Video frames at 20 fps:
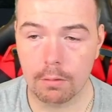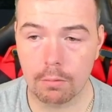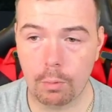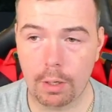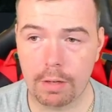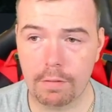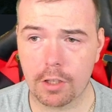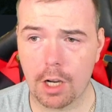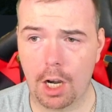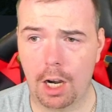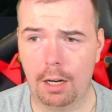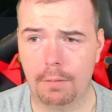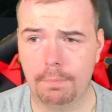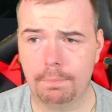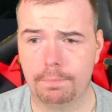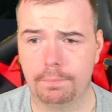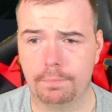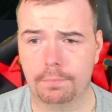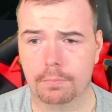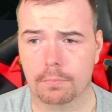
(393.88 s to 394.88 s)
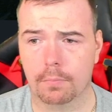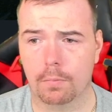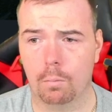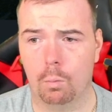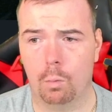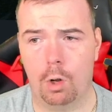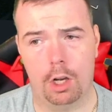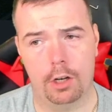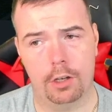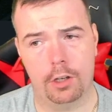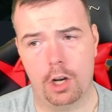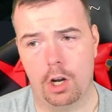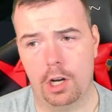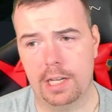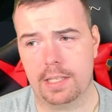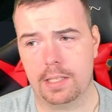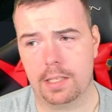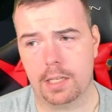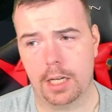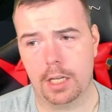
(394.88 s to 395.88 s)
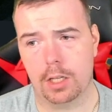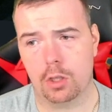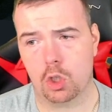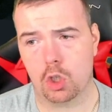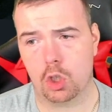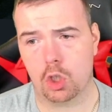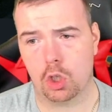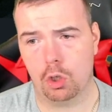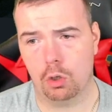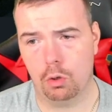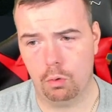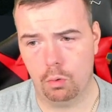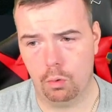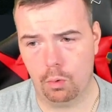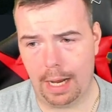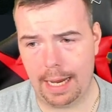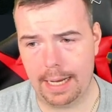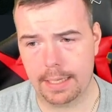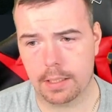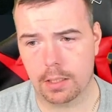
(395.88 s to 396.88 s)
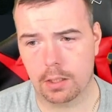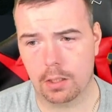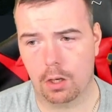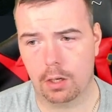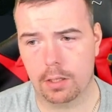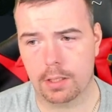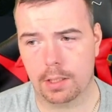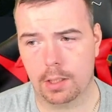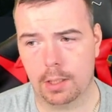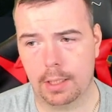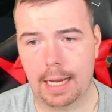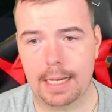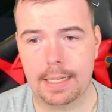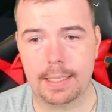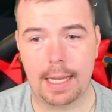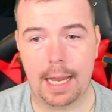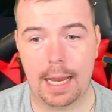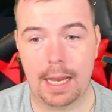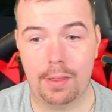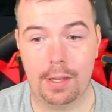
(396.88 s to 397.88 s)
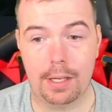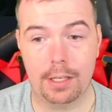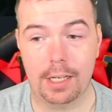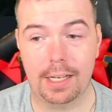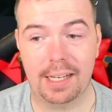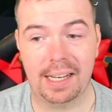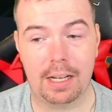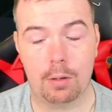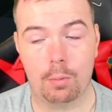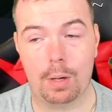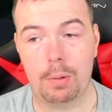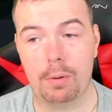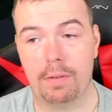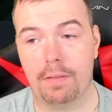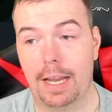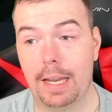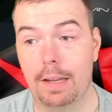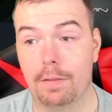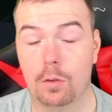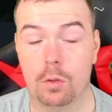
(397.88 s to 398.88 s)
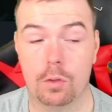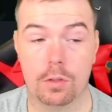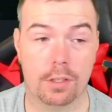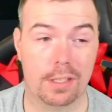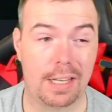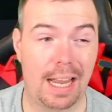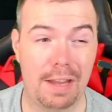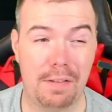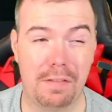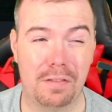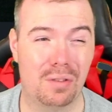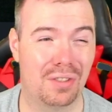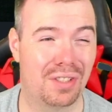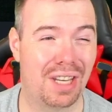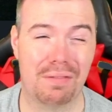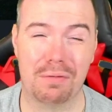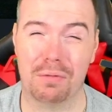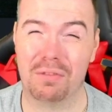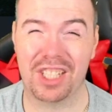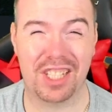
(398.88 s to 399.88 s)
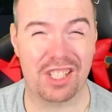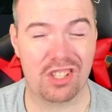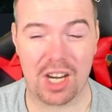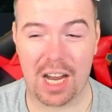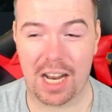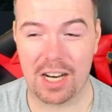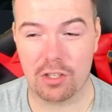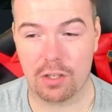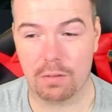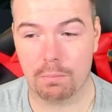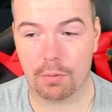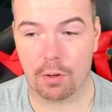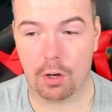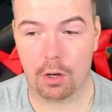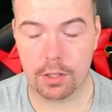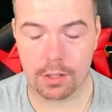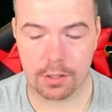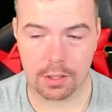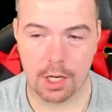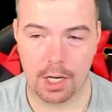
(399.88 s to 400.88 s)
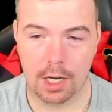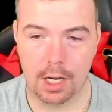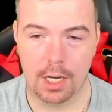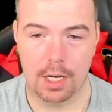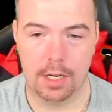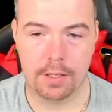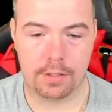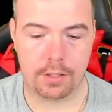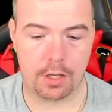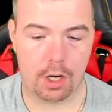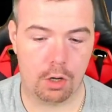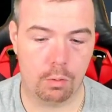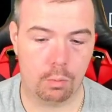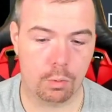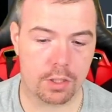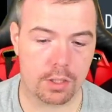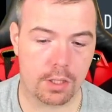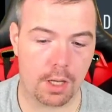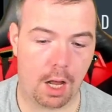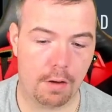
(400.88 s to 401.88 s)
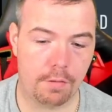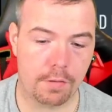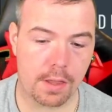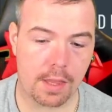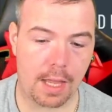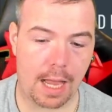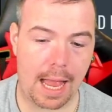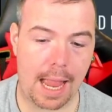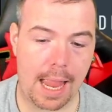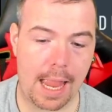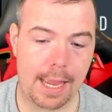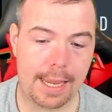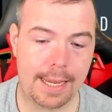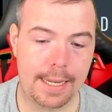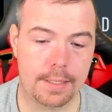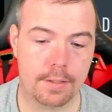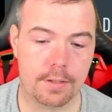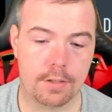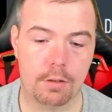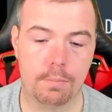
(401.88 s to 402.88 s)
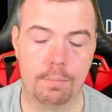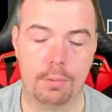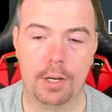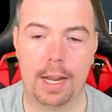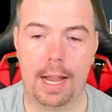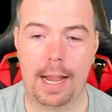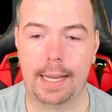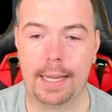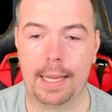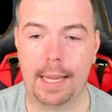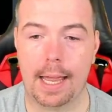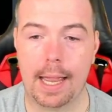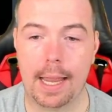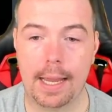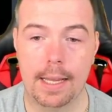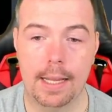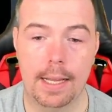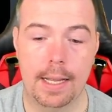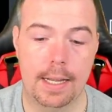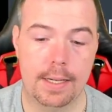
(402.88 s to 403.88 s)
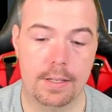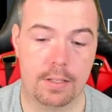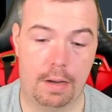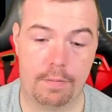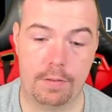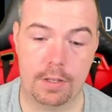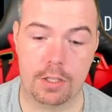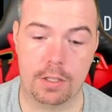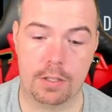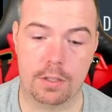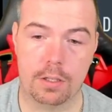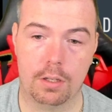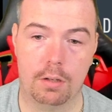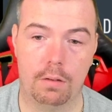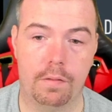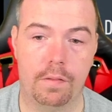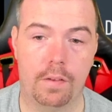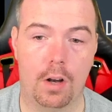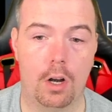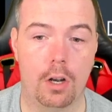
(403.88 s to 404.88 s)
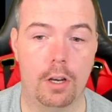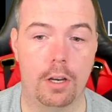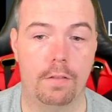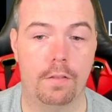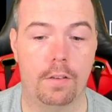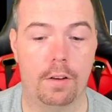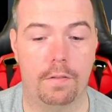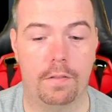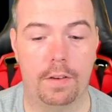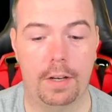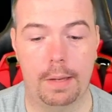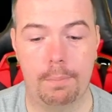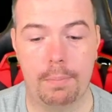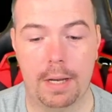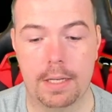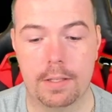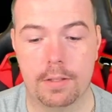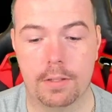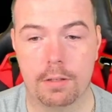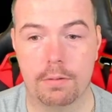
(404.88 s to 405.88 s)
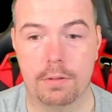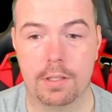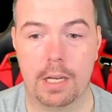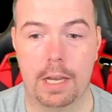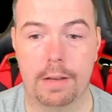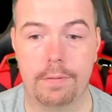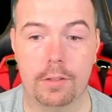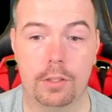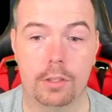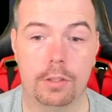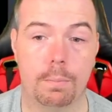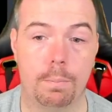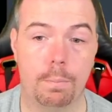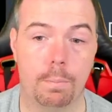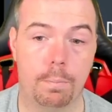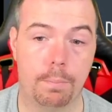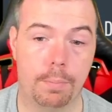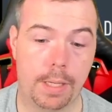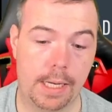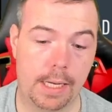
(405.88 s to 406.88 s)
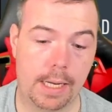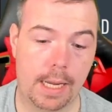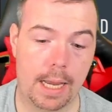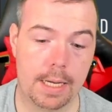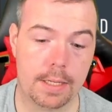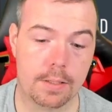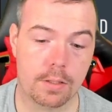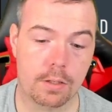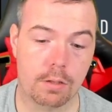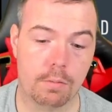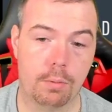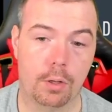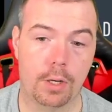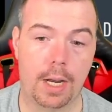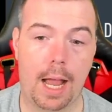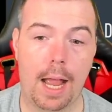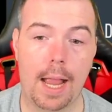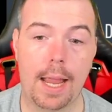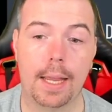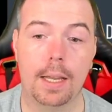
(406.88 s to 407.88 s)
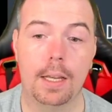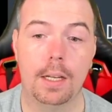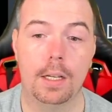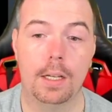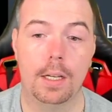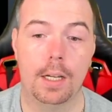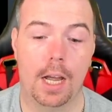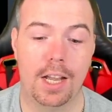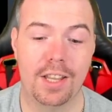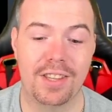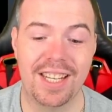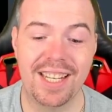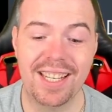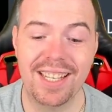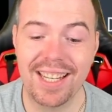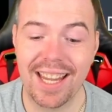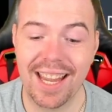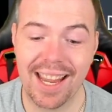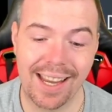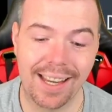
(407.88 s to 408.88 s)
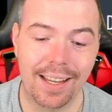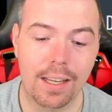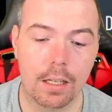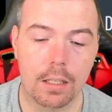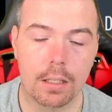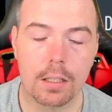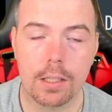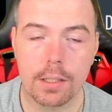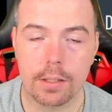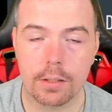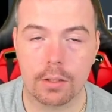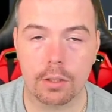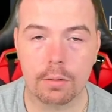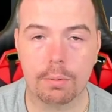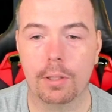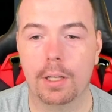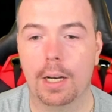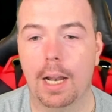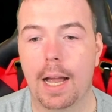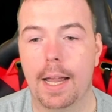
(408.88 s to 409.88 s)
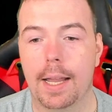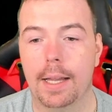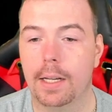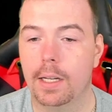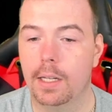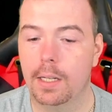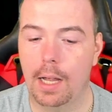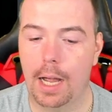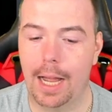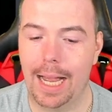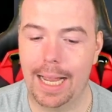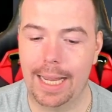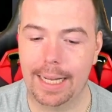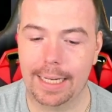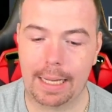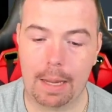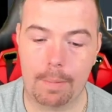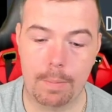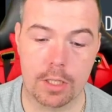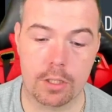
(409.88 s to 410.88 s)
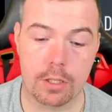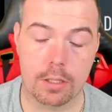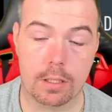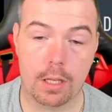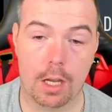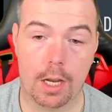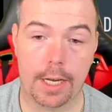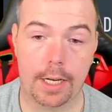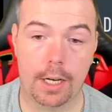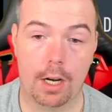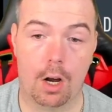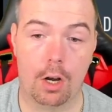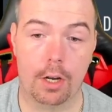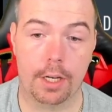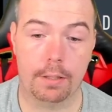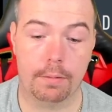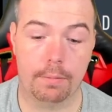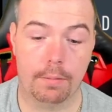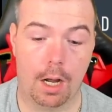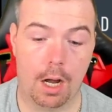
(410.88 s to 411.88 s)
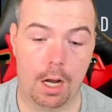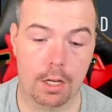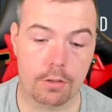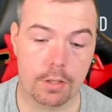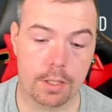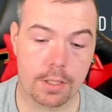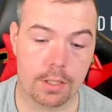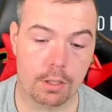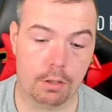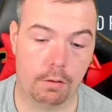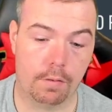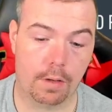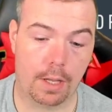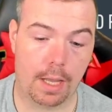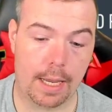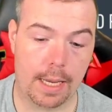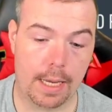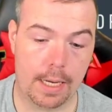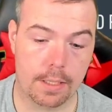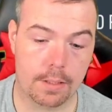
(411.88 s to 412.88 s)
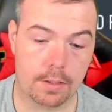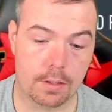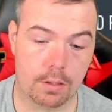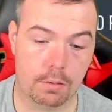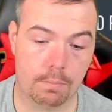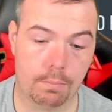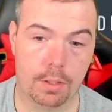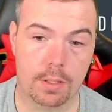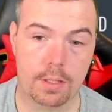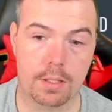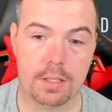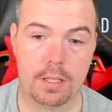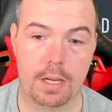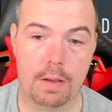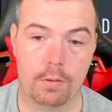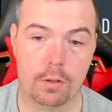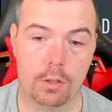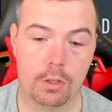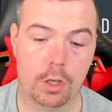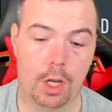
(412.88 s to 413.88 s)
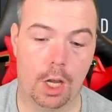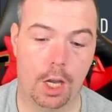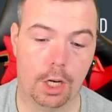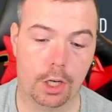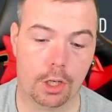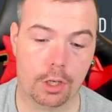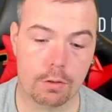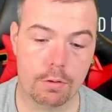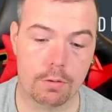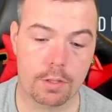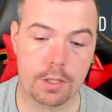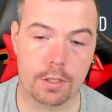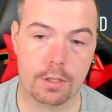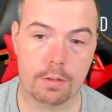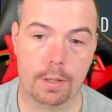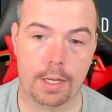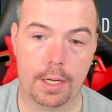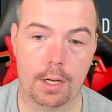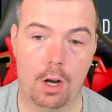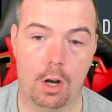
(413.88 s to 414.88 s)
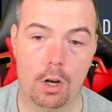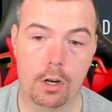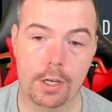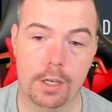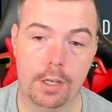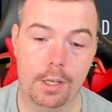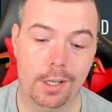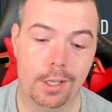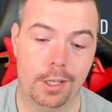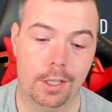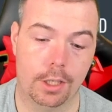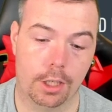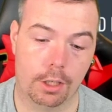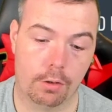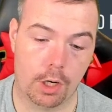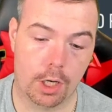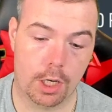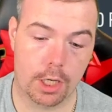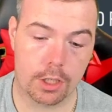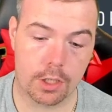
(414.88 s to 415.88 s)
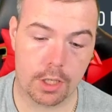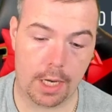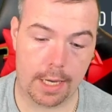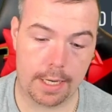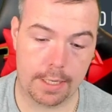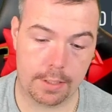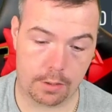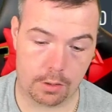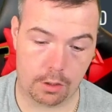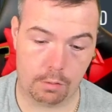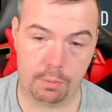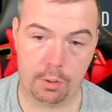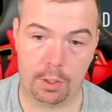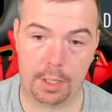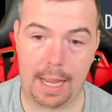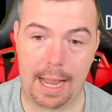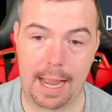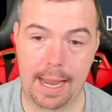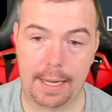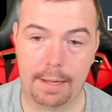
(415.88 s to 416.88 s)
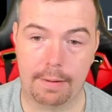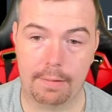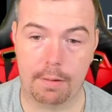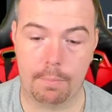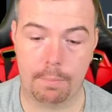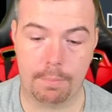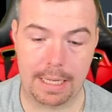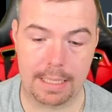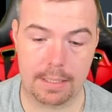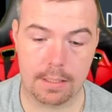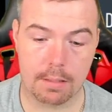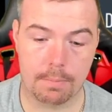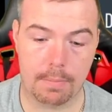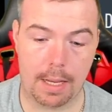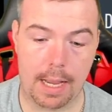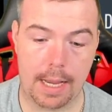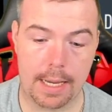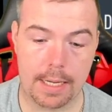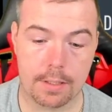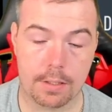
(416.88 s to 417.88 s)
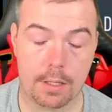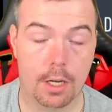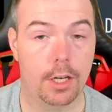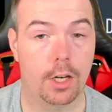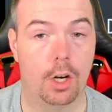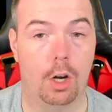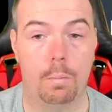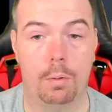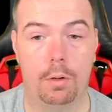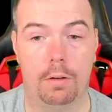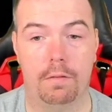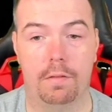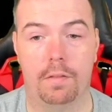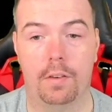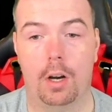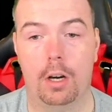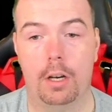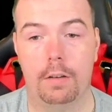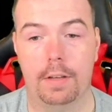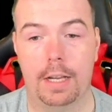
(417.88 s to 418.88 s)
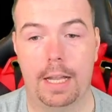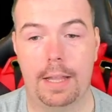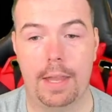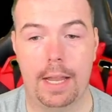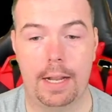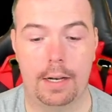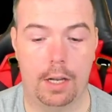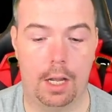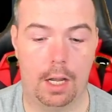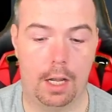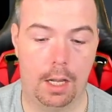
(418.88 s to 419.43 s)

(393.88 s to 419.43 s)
We've got 190, 289s, and an 88, and then you can get away with 84s. So 84s haven't really changed in price. So we'll start off with De Gea. He's 2.8k. Savage is 2.5. Felipe is 2.7. PK is 2.8. Adinier is 2.8. Kimmich is 39. Andre Silva is 2.7. Cruz is 29. Grealish is 2.8. Benzema is 39.5. And then